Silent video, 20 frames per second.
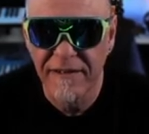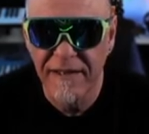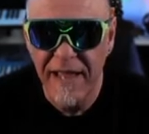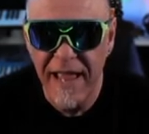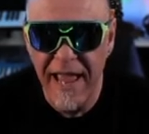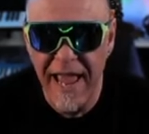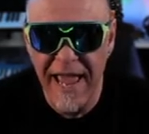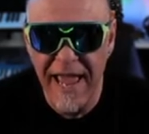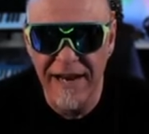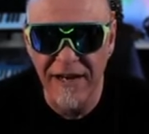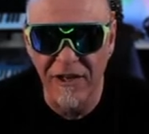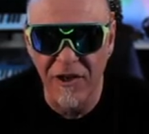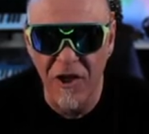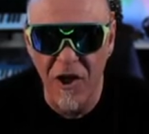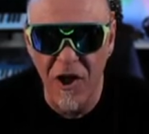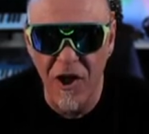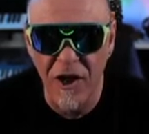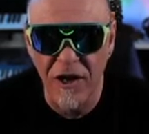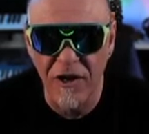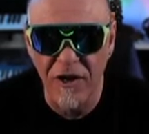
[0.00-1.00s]

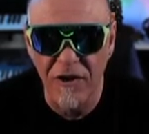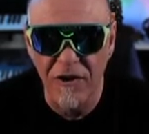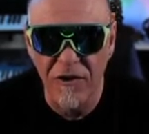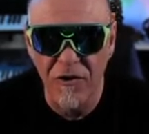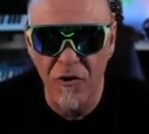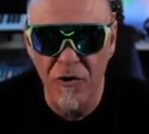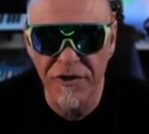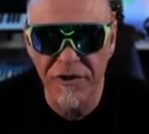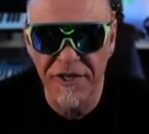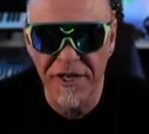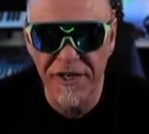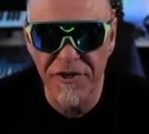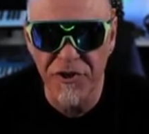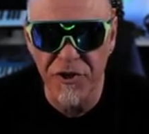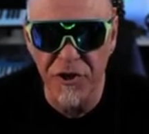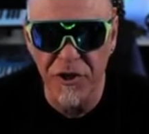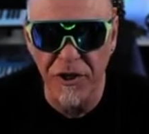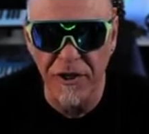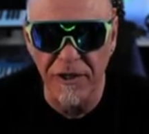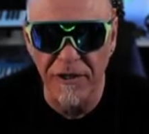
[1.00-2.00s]
analog or
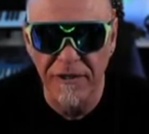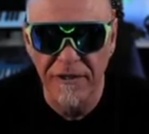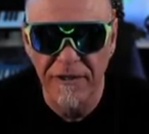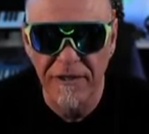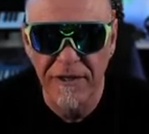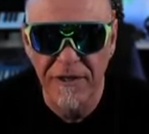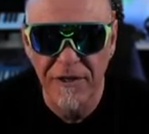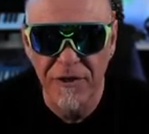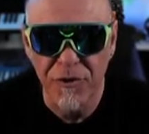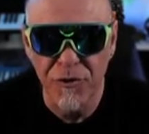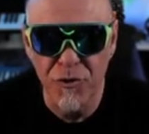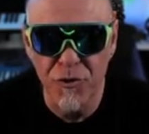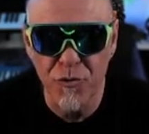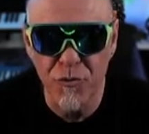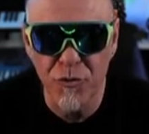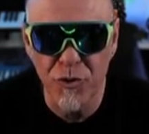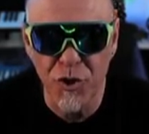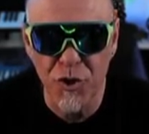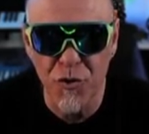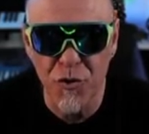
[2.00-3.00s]
digital. You
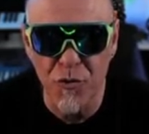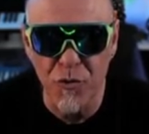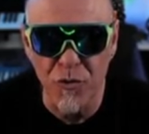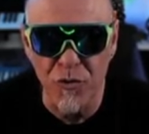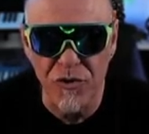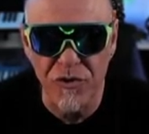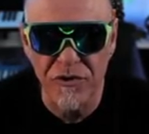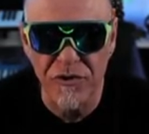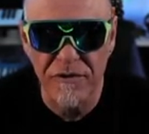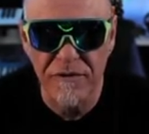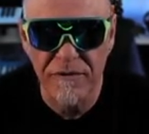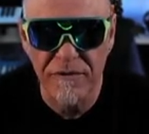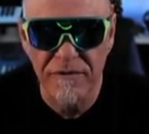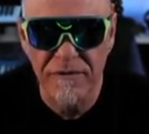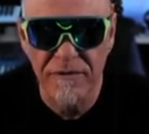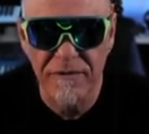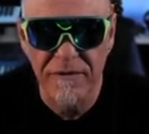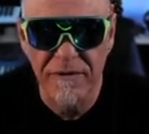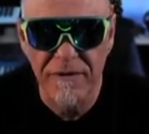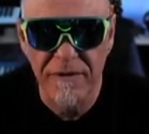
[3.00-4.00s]
choose.
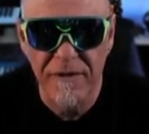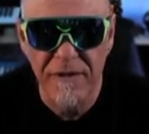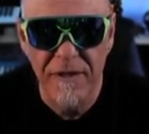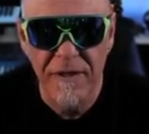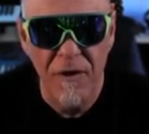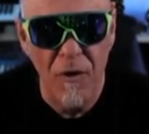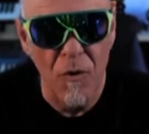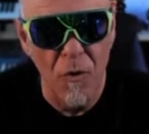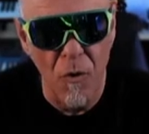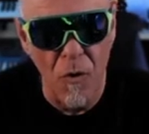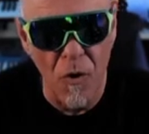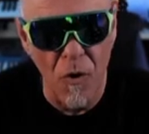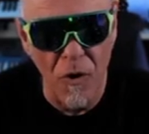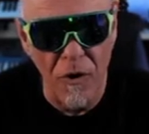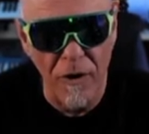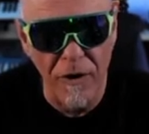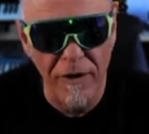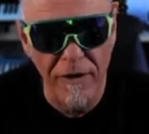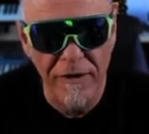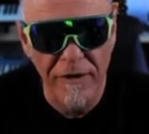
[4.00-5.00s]

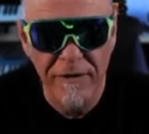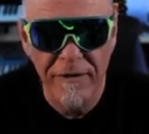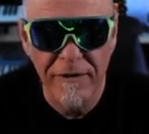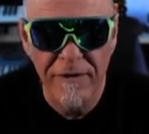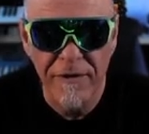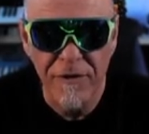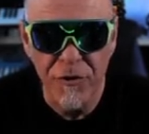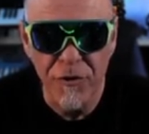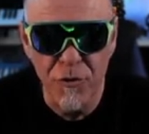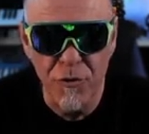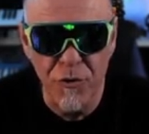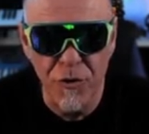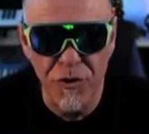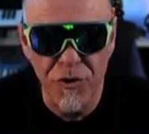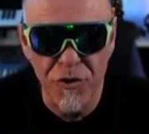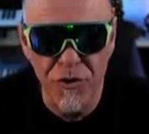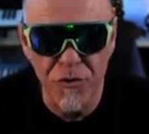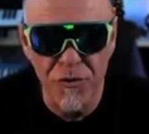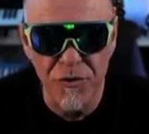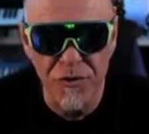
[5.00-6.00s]
Or you could
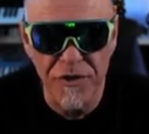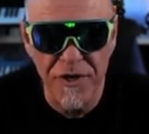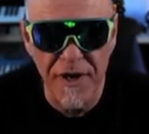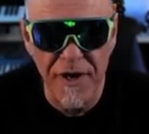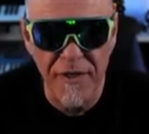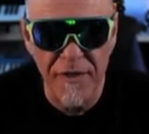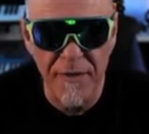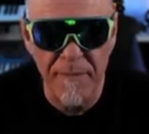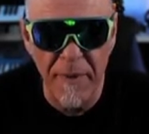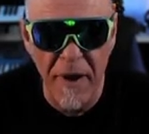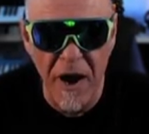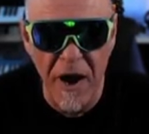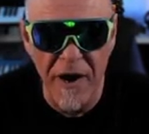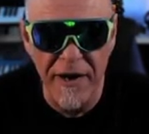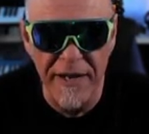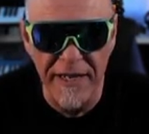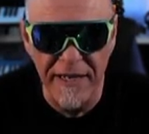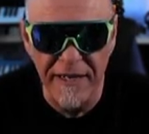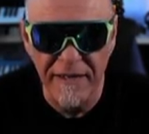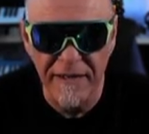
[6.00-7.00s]
choose another
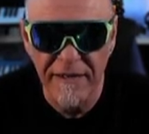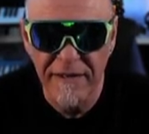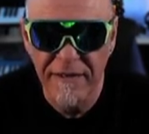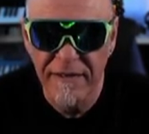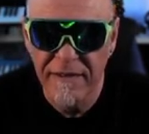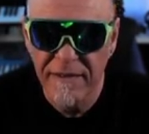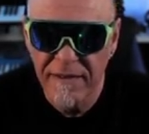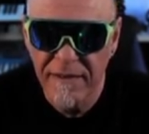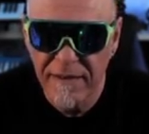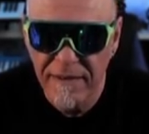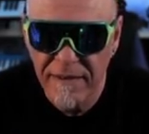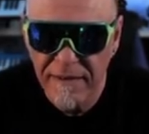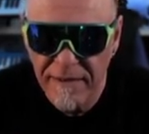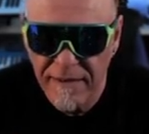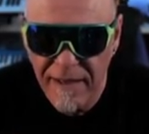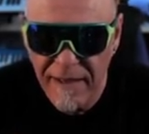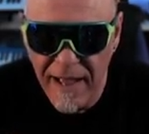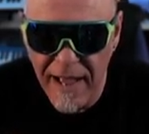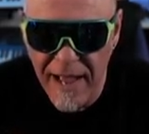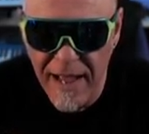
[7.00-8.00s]
party
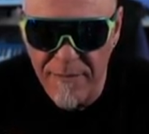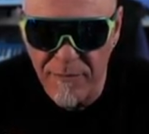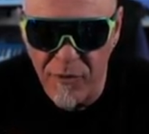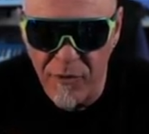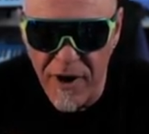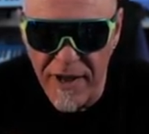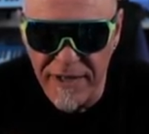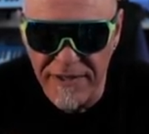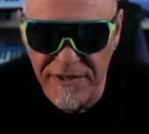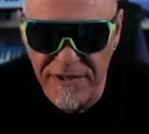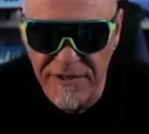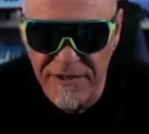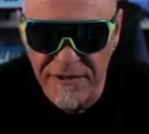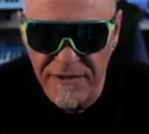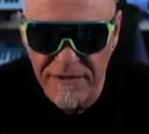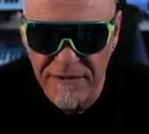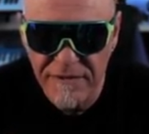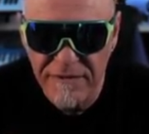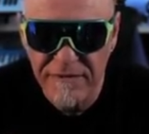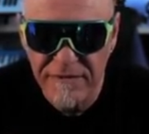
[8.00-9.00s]
hybrids.
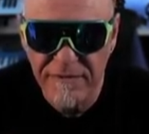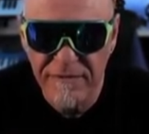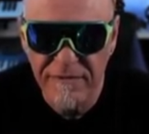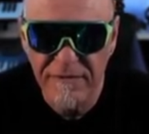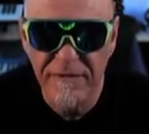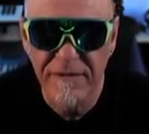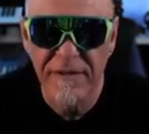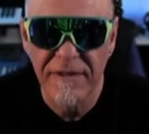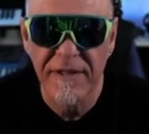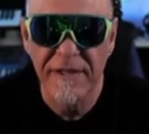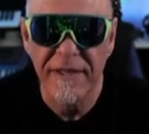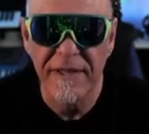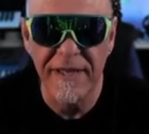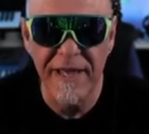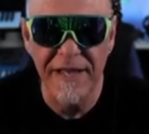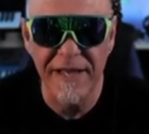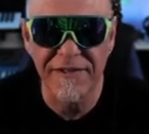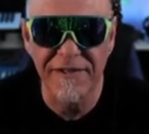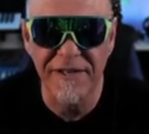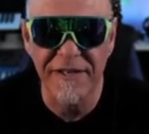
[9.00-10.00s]

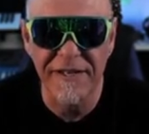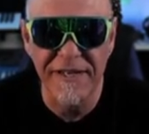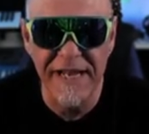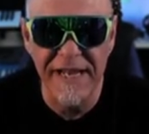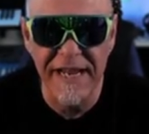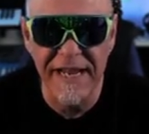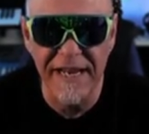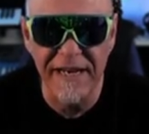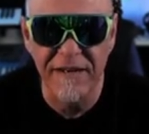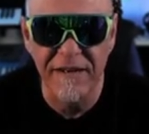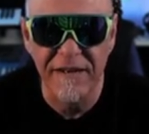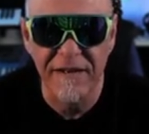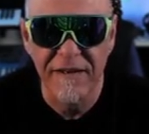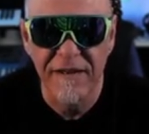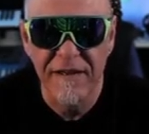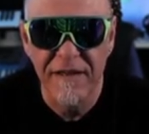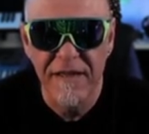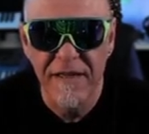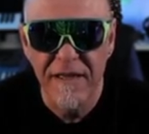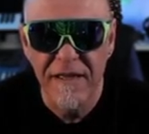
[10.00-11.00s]
Yes, indeed.
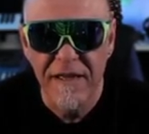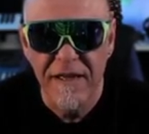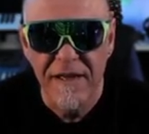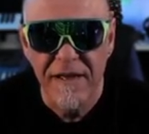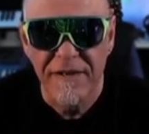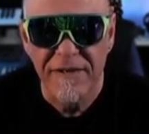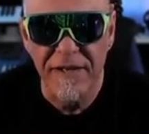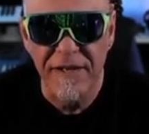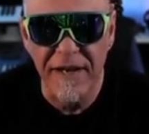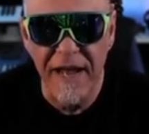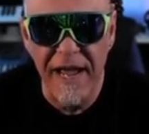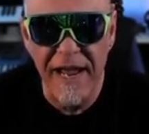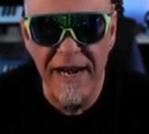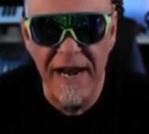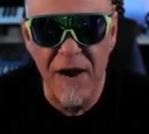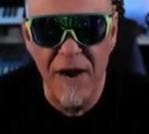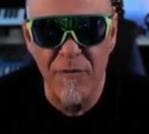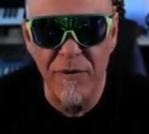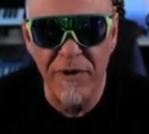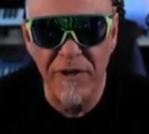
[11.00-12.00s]
Tonight,
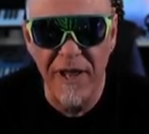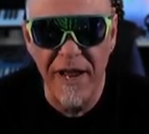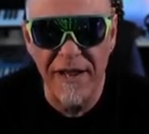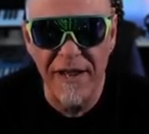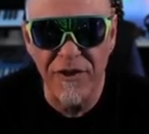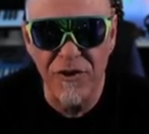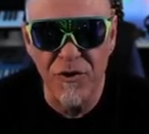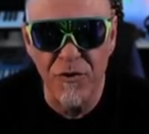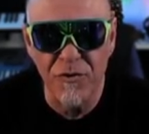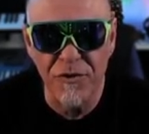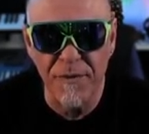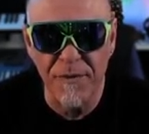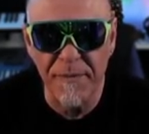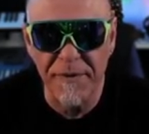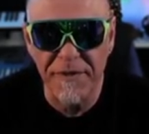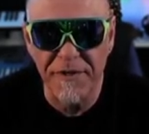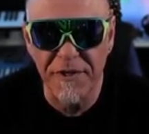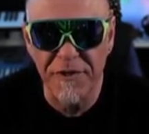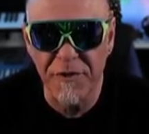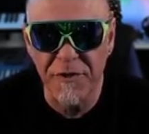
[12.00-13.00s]
I would like you to
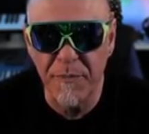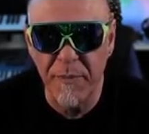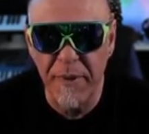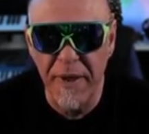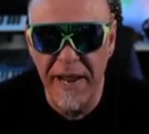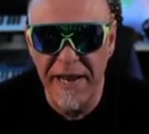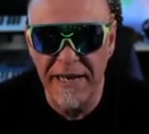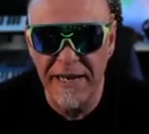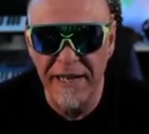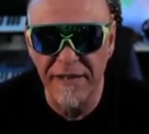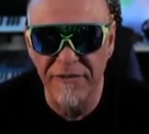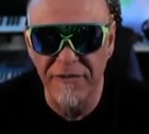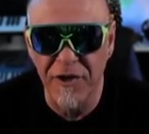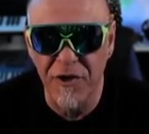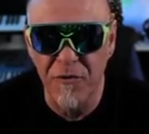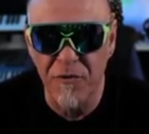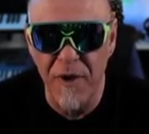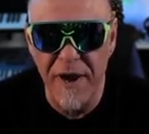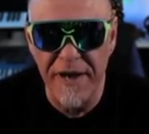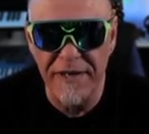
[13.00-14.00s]
participate in the
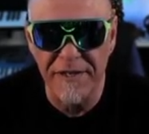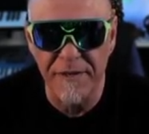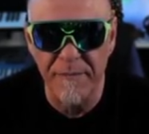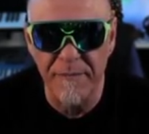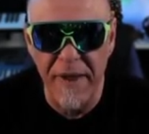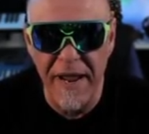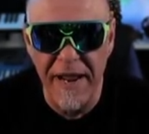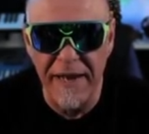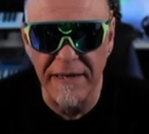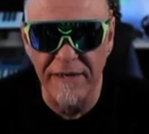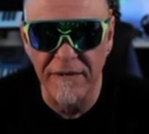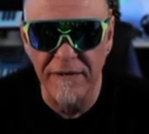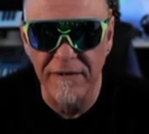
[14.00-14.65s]
Great Debate.